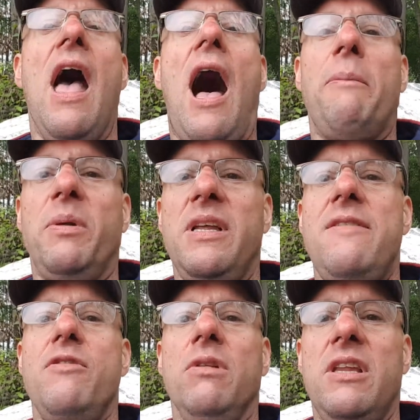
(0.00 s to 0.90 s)
I
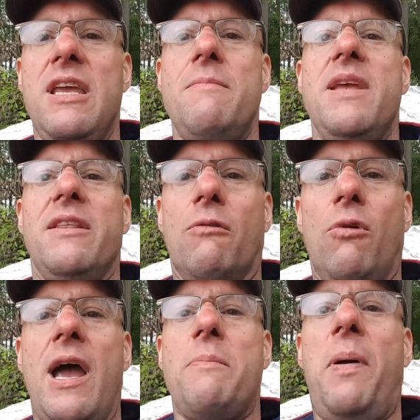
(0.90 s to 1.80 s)
believe you lead me in the
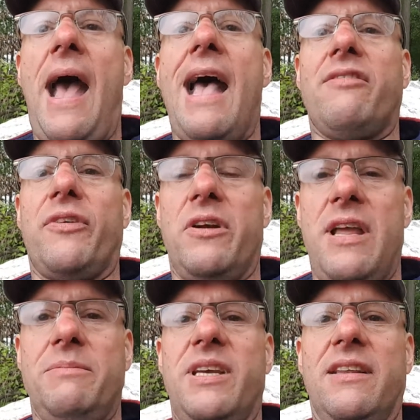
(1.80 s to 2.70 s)
right path for your
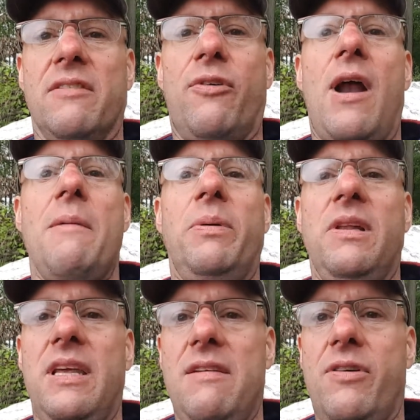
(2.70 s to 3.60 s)
namesake. Therefore, I
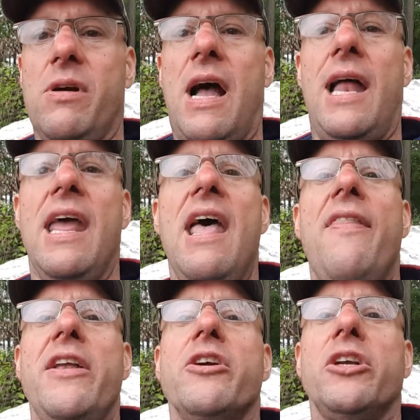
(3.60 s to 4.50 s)
believe, oh God,
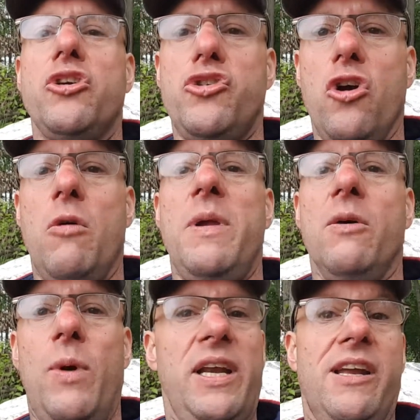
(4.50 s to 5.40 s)
that you're going to show me
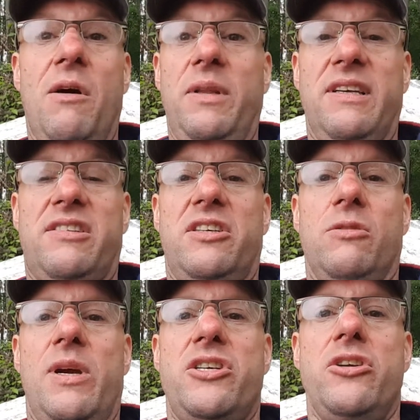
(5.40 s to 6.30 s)
the way to go in this
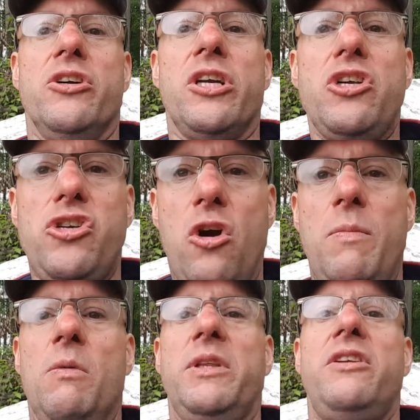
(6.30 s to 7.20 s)
situation. You're going to show
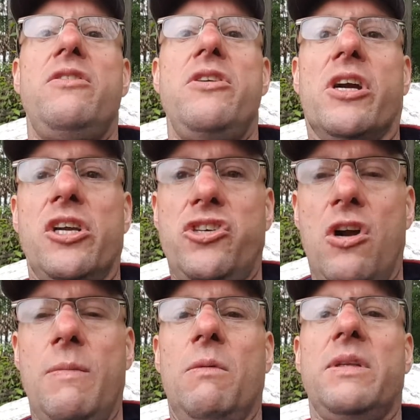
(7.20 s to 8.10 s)
me what to do. You're going to
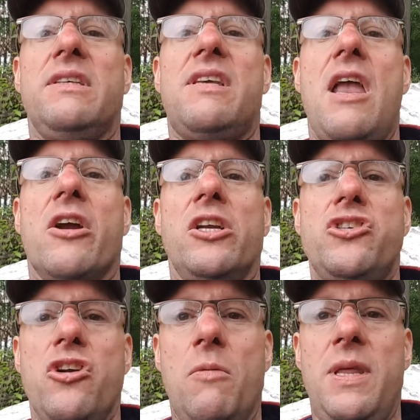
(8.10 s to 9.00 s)
show me what to say. You're going to
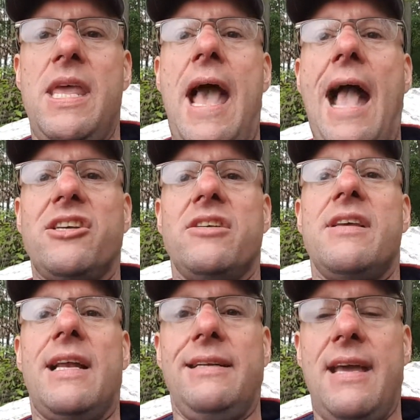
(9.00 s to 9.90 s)
show me the actions
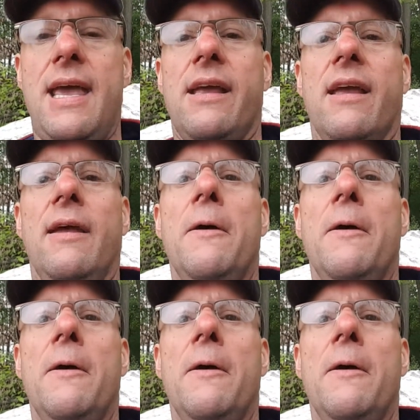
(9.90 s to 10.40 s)
that I take.